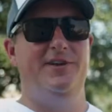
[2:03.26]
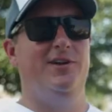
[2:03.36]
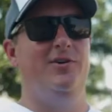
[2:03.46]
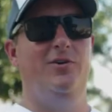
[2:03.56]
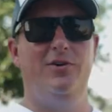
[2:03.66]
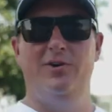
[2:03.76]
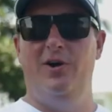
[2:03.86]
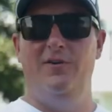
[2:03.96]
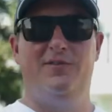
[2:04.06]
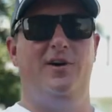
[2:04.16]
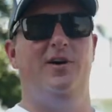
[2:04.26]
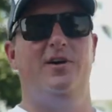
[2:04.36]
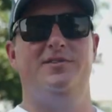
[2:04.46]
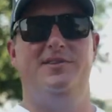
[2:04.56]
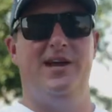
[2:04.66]
vehicle, golf
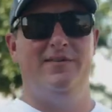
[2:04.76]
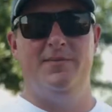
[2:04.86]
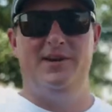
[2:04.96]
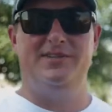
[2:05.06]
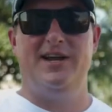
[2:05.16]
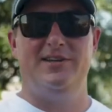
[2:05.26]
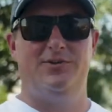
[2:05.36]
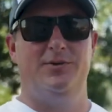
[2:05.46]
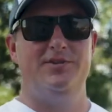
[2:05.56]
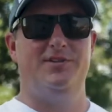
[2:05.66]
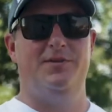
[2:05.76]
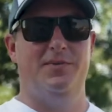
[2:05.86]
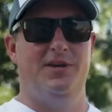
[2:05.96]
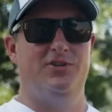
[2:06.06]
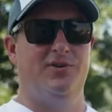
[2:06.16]
carts, everybody's got toys at the
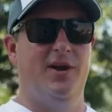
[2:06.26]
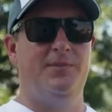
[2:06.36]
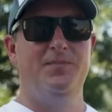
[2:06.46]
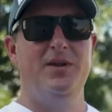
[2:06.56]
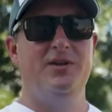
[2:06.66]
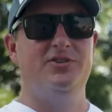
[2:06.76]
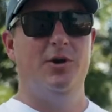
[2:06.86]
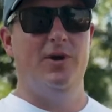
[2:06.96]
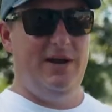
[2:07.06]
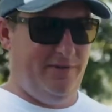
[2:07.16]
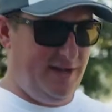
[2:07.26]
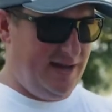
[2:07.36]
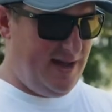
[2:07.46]
beach, right? So whatever they